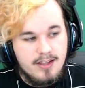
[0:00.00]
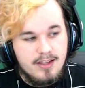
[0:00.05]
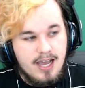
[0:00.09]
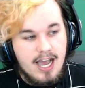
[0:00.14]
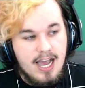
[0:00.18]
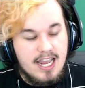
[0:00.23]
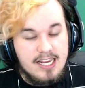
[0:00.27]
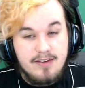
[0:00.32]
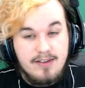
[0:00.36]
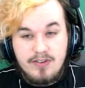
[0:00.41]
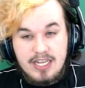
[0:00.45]

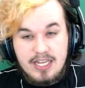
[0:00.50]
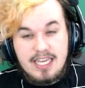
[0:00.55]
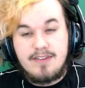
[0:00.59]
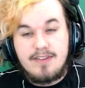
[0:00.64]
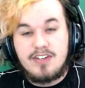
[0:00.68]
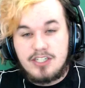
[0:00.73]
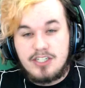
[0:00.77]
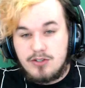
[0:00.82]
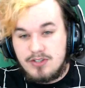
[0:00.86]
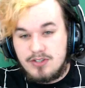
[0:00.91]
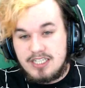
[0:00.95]
Uh, even
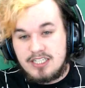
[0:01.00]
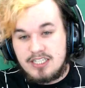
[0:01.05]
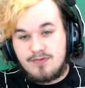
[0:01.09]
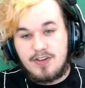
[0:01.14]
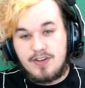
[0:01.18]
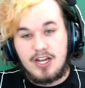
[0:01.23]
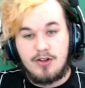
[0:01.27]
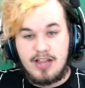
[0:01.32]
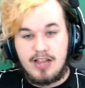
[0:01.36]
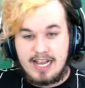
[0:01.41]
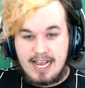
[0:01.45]
even doing this
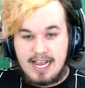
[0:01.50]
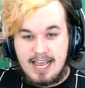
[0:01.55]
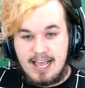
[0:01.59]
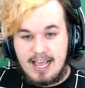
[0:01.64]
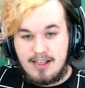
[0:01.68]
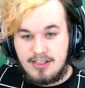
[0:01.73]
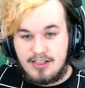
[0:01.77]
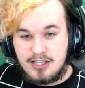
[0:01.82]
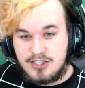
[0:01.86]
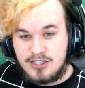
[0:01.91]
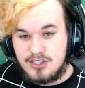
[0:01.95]
video, like, I
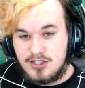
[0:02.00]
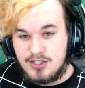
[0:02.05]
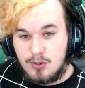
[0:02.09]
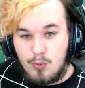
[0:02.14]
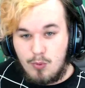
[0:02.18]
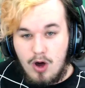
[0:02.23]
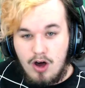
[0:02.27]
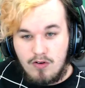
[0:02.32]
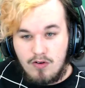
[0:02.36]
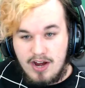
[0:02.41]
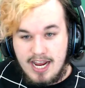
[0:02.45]
this is the
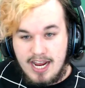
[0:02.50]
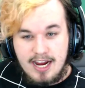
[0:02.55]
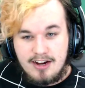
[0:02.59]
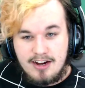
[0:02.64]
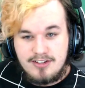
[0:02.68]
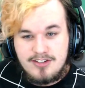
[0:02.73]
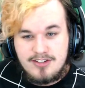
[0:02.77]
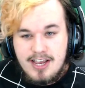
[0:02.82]
wall right here,